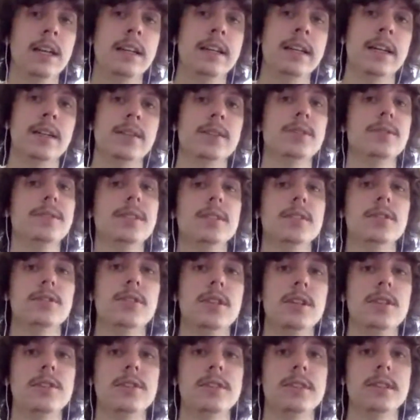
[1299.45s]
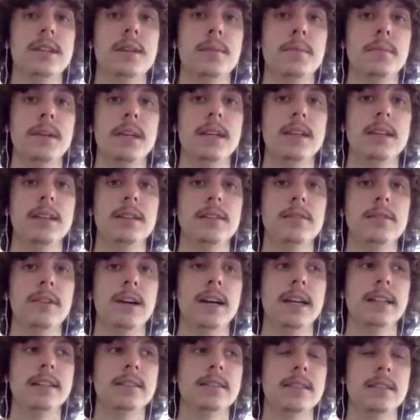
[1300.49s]
Now, those illustrations can be
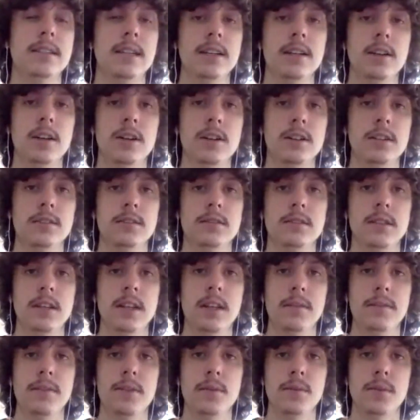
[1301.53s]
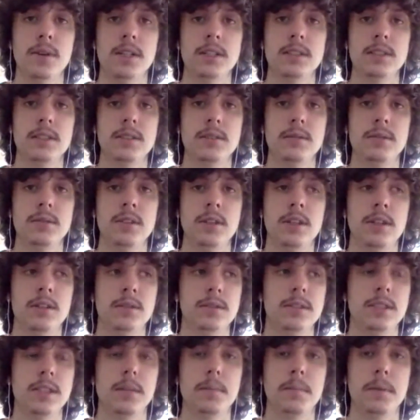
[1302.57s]
like stick art if you want to,
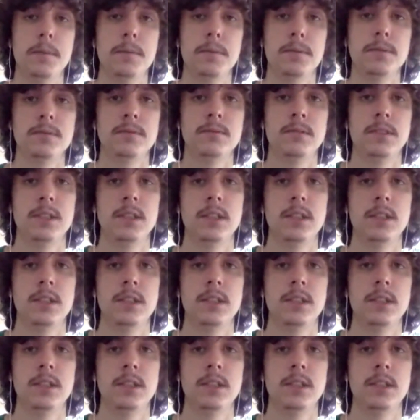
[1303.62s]
stick people.